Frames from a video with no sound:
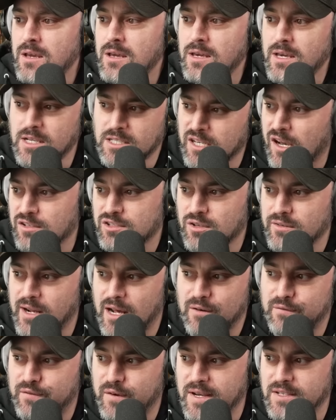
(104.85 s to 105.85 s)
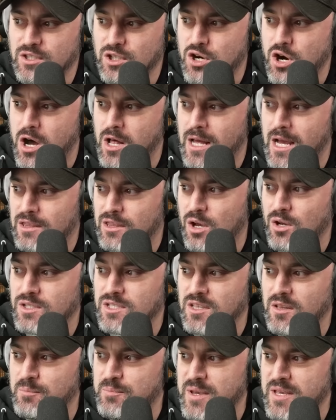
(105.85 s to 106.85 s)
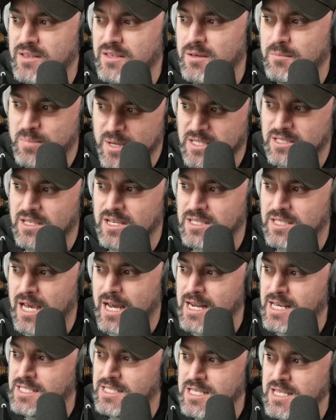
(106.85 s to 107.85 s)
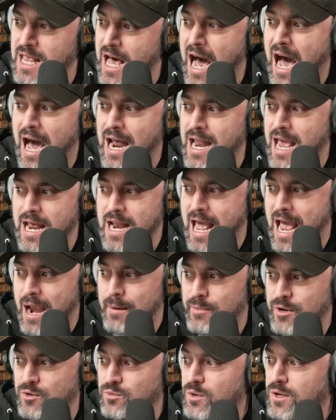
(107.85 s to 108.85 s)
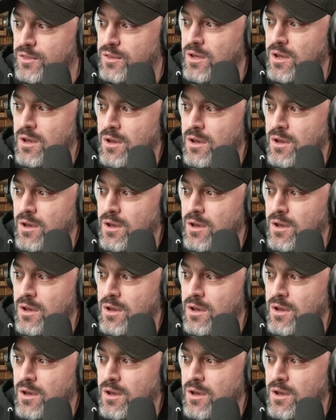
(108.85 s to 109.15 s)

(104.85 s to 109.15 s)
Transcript: He's also not afraid to call out those in the business, and he's not enamored with